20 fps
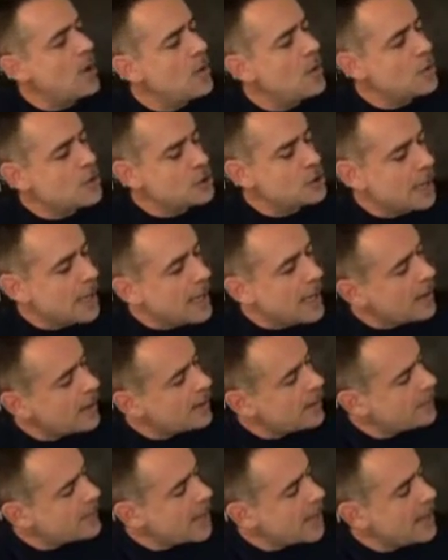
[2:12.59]
which
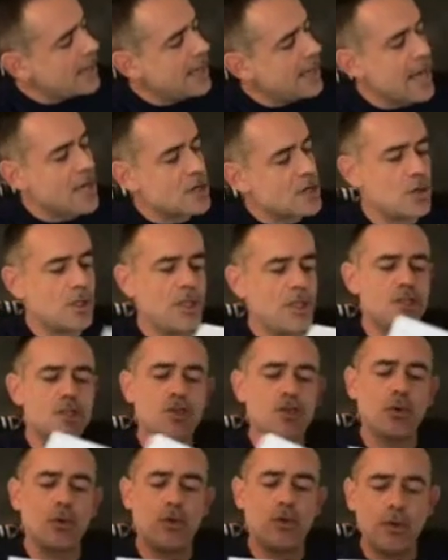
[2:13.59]
I can actually
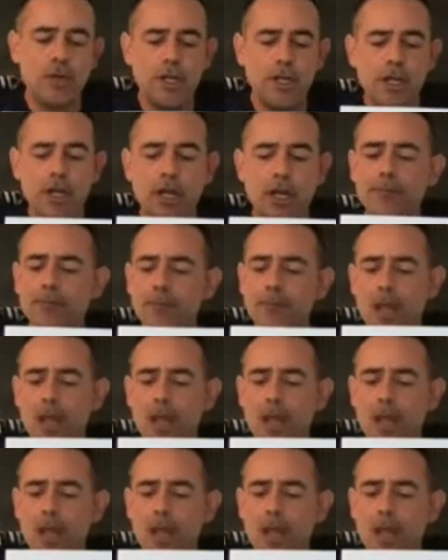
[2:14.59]
show you here.